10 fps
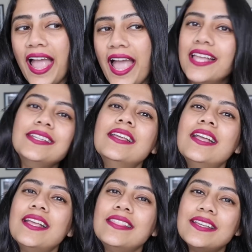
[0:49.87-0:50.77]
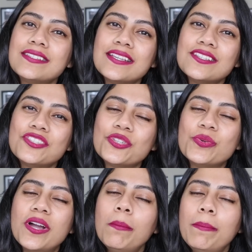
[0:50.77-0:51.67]
And this is
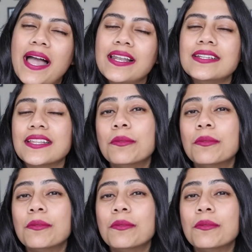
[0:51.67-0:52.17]
through a ballot,